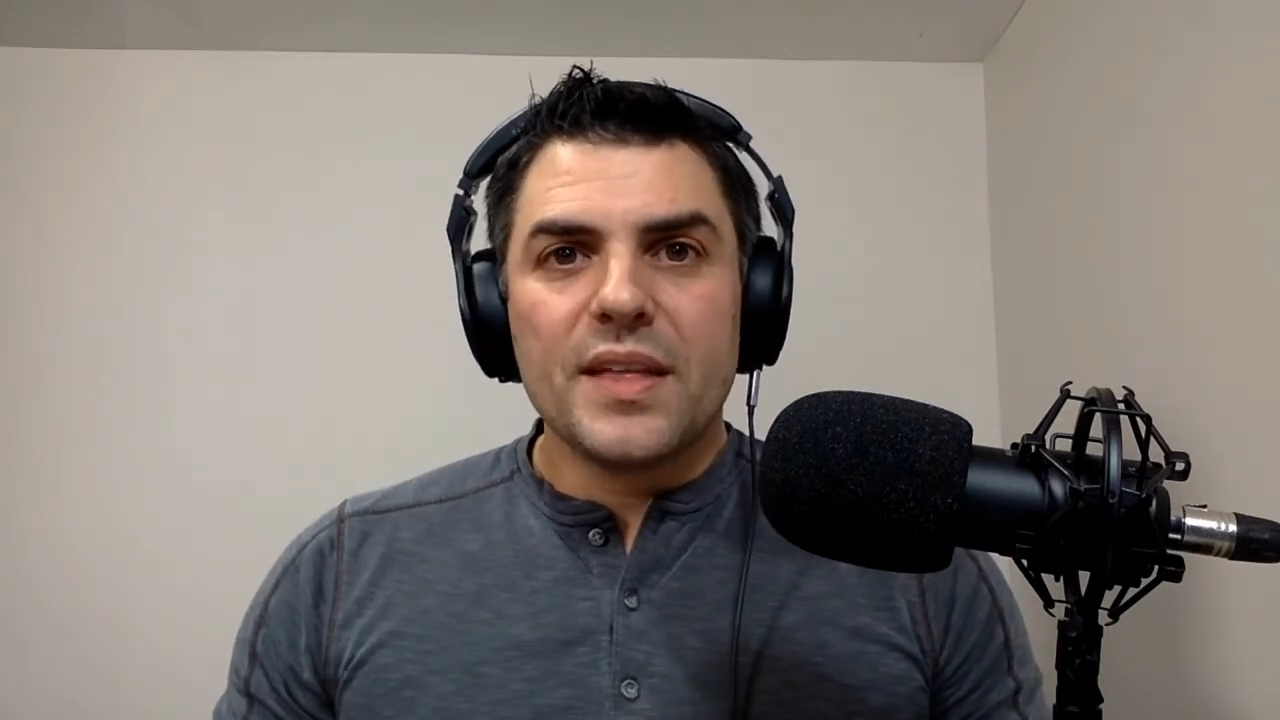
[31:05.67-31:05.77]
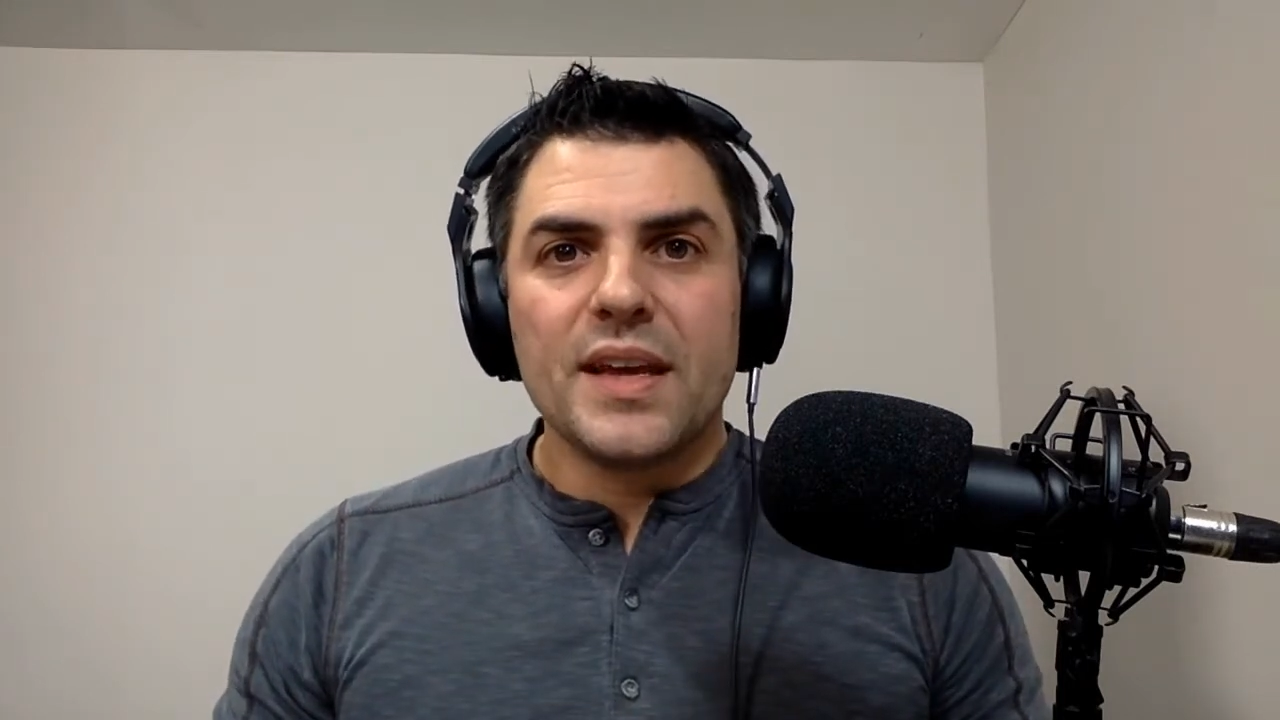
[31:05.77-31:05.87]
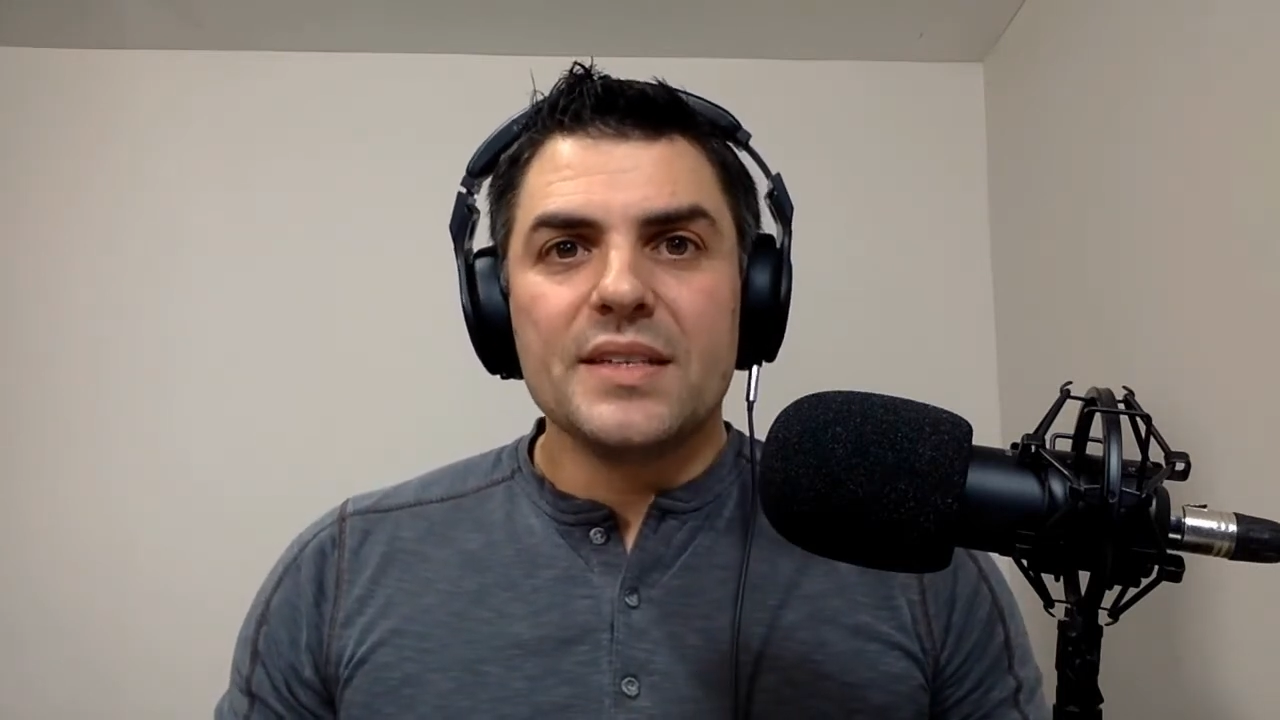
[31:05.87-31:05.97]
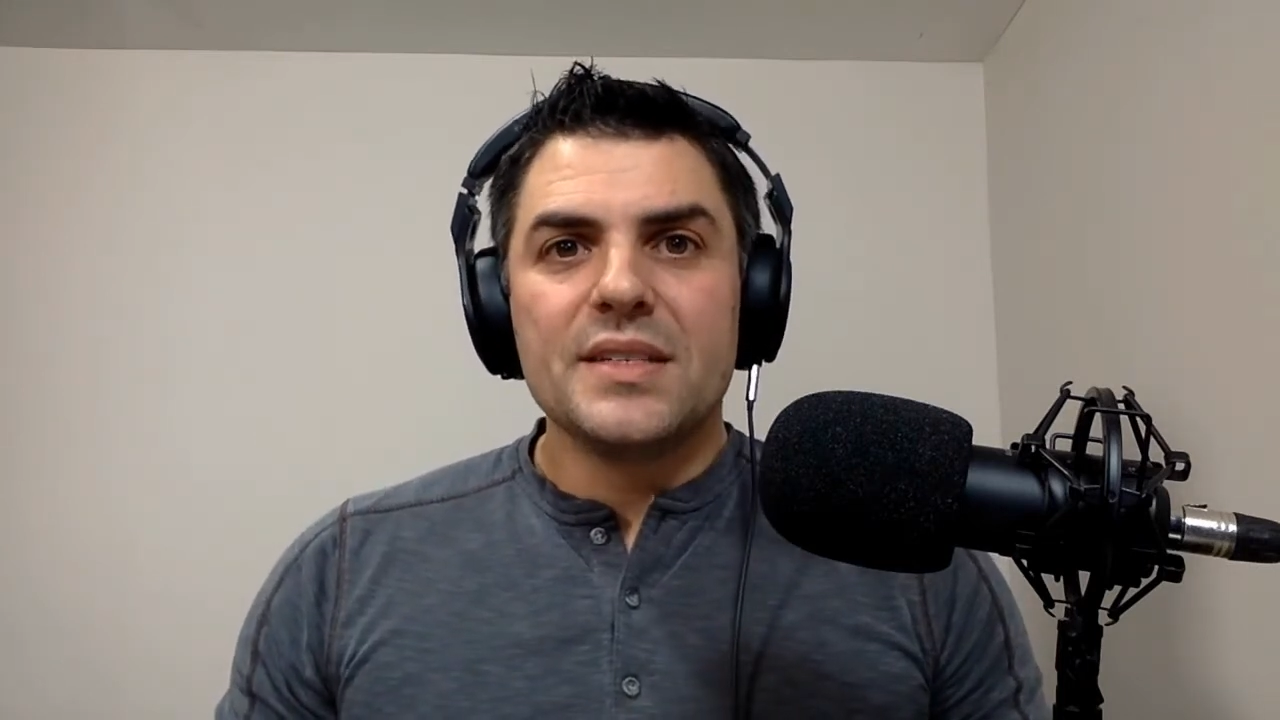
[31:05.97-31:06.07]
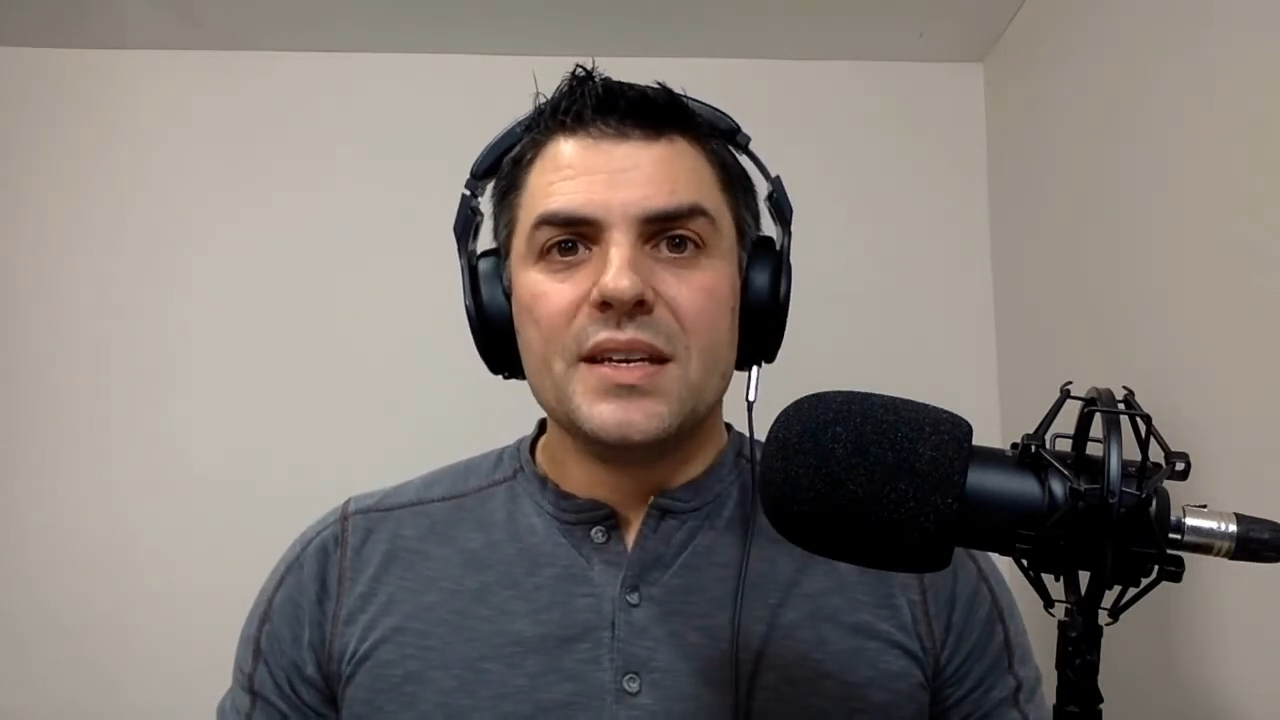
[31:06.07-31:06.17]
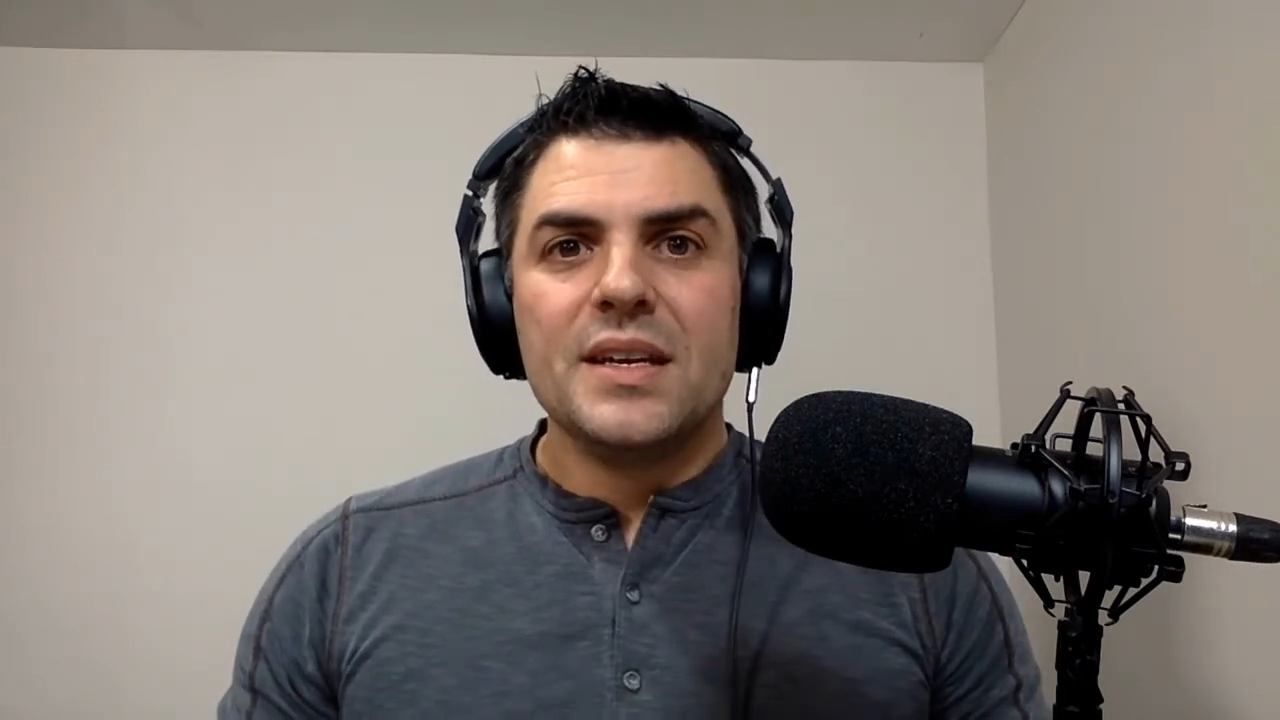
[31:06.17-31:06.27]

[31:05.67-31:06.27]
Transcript: things